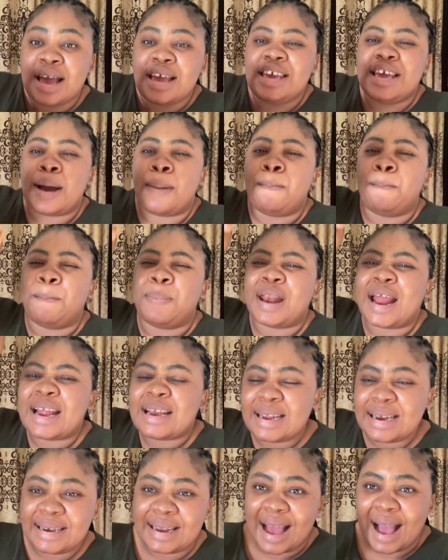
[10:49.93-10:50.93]
you are
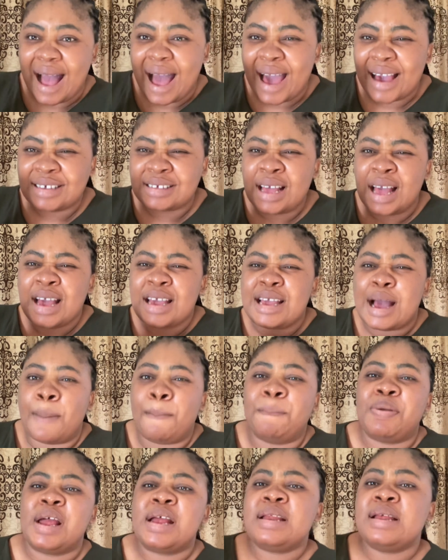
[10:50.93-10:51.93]
blinding their eyes, you are
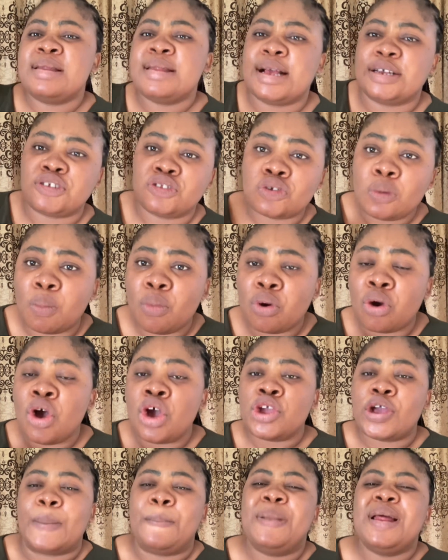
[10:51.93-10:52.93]
blinding their stomach,
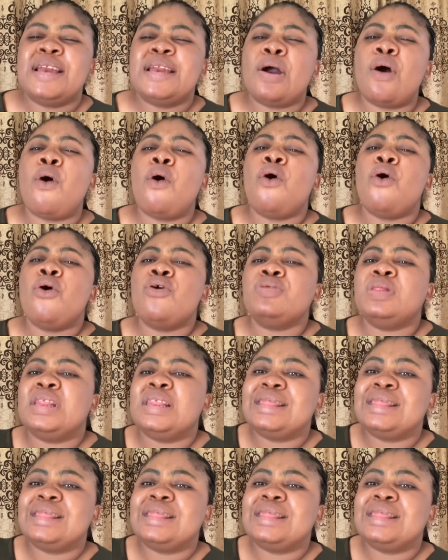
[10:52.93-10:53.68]
you are blinding all